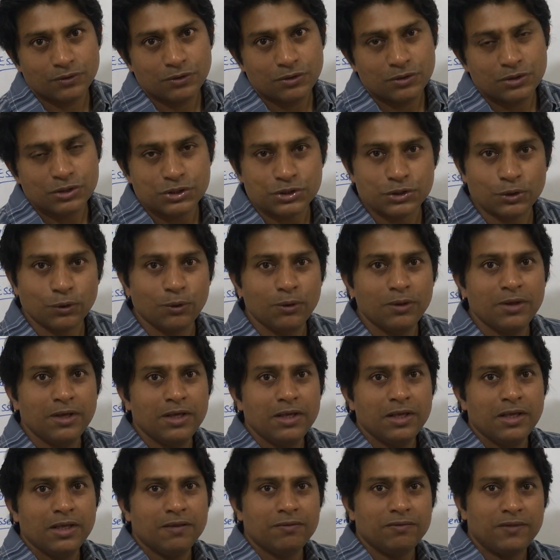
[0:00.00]
So
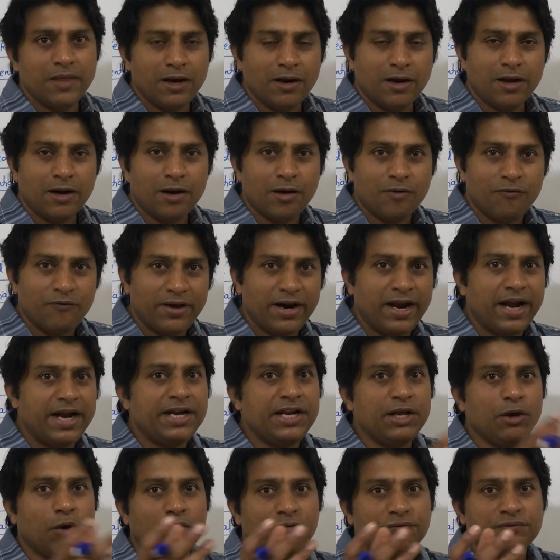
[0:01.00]
there are a
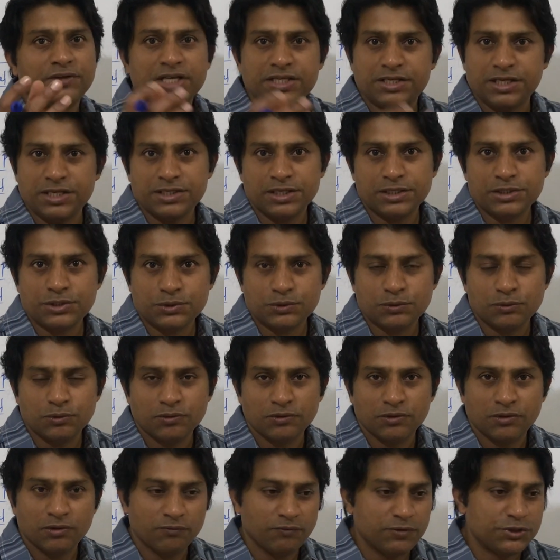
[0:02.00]
variety of diseases
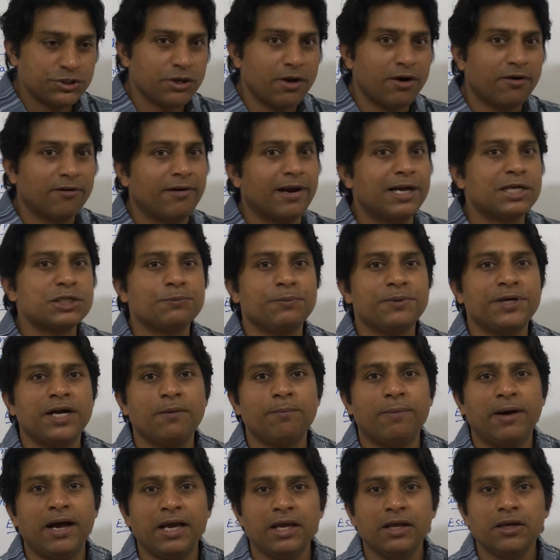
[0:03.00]
which are transmitted
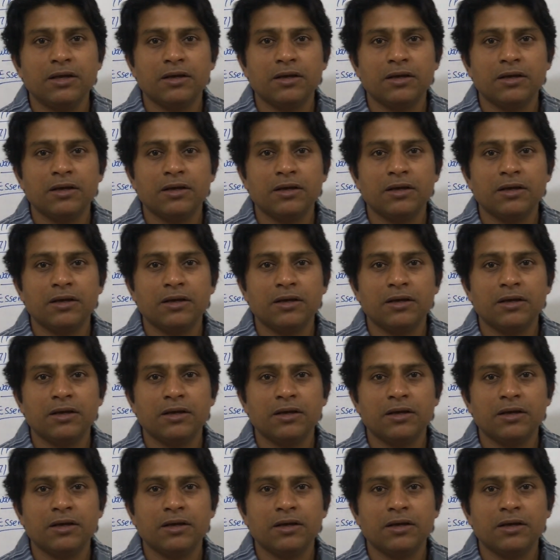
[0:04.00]
by